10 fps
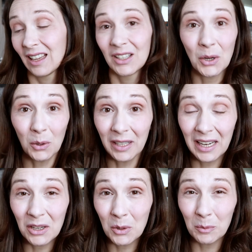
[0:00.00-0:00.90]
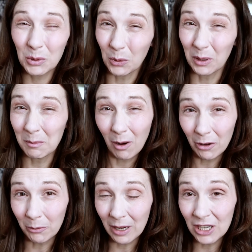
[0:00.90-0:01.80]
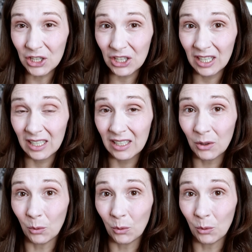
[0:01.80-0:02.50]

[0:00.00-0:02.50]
no legumes or in moderation,